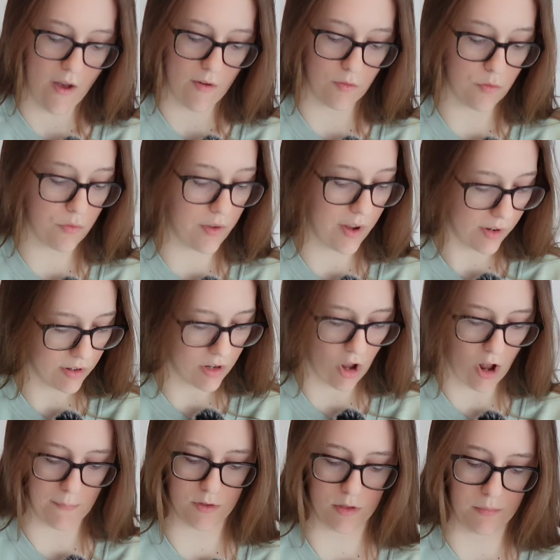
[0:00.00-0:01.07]
very
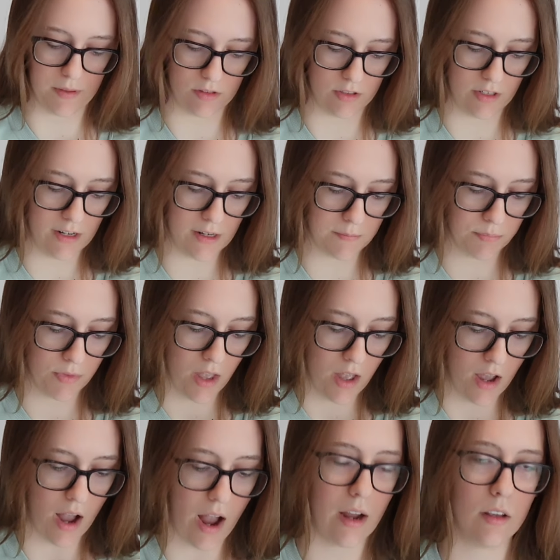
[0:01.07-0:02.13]
optimistic.
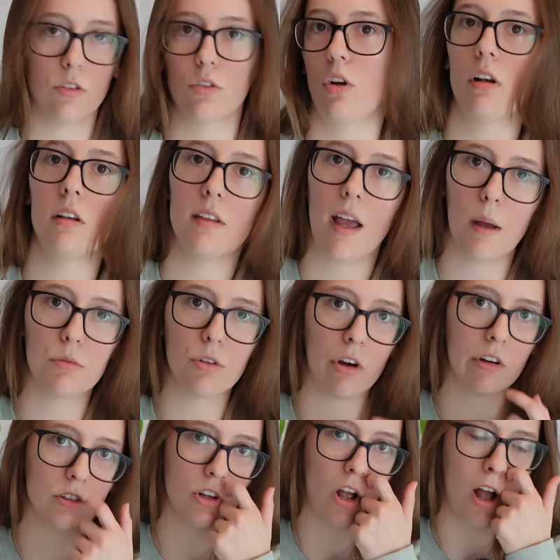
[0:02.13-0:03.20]
I started Tab's
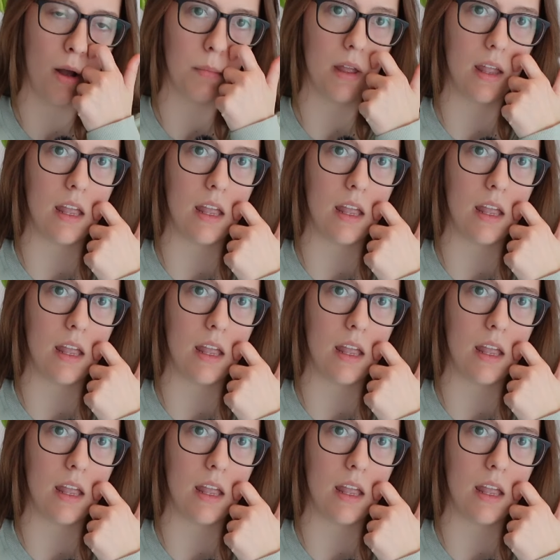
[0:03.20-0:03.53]
Art Shop